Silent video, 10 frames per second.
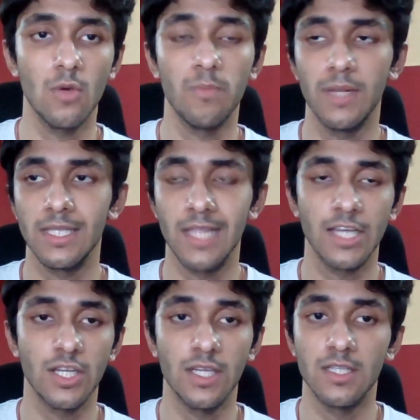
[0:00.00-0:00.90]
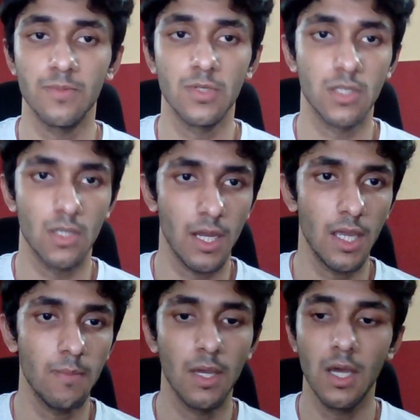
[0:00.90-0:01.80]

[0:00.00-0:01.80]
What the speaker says: please like, share, and subscribe.